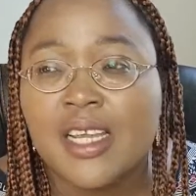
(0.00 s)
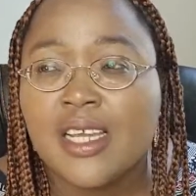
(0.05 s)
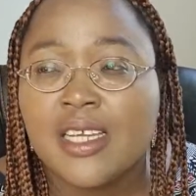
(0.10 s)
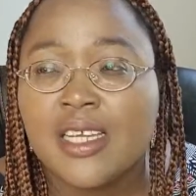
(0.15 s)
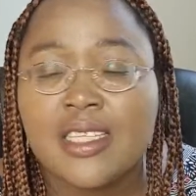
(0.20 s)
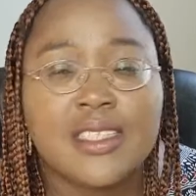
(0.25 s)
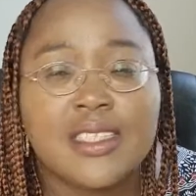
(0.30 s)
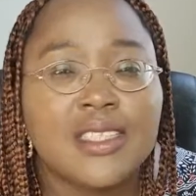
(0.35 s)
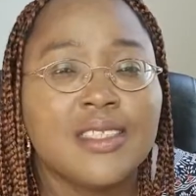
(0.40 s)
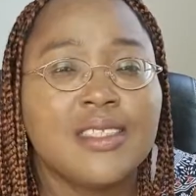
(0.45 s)

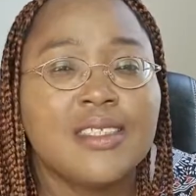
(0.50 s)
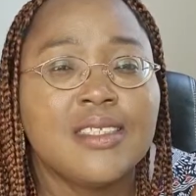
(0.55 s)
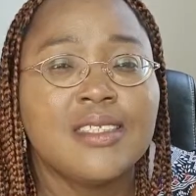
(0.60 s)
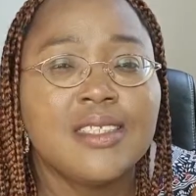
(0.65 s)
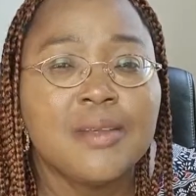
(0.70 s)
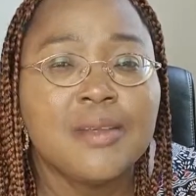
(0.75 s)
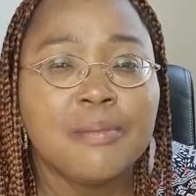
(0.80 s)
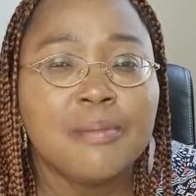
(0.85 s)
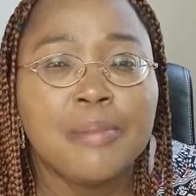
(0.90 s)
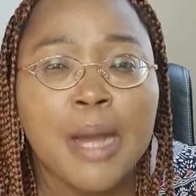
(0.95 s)
It's a
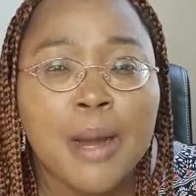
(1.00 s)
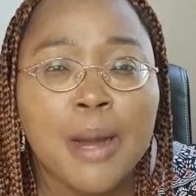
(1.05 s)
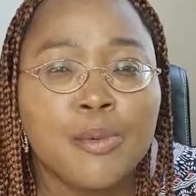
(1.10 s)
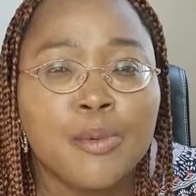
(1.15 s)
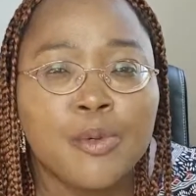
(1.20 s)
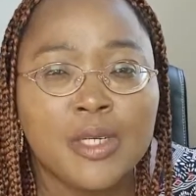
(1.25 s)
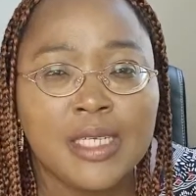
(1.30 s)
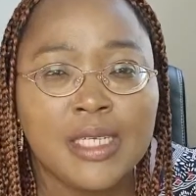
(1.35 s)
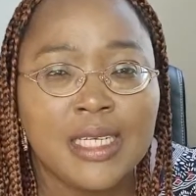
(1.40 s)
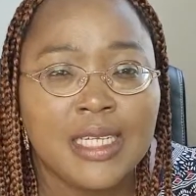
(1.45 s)

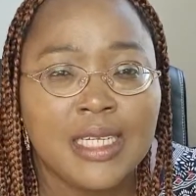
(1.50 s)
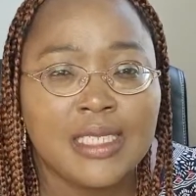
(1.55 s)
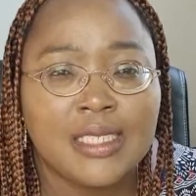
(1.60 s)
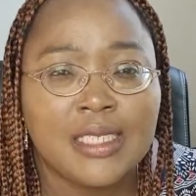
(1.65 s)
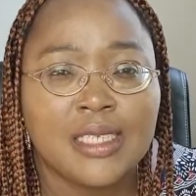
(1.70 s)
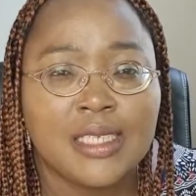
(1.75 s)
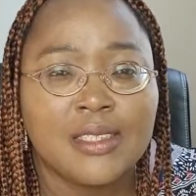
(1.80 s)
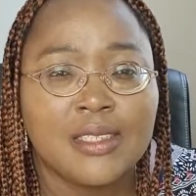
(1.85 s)
Zimbabwean lady,